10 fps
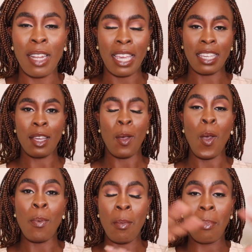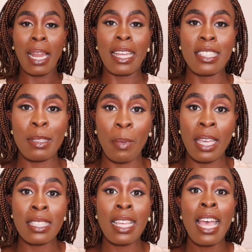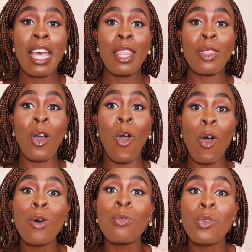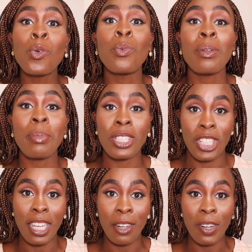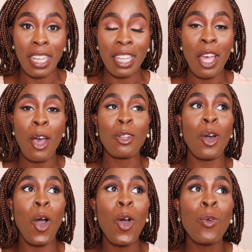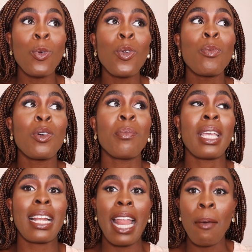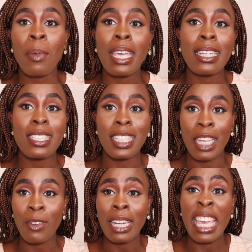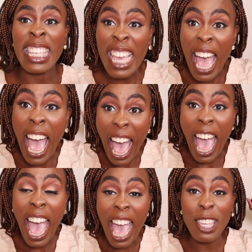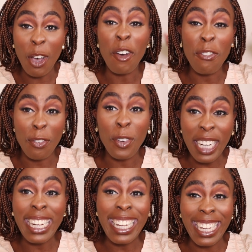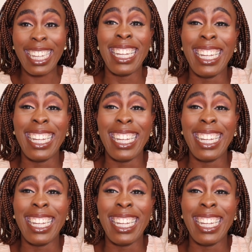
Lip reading: like open plan space, the whole room would be cheering. The whole room would be clapping and cheering, like, yeah, you're free.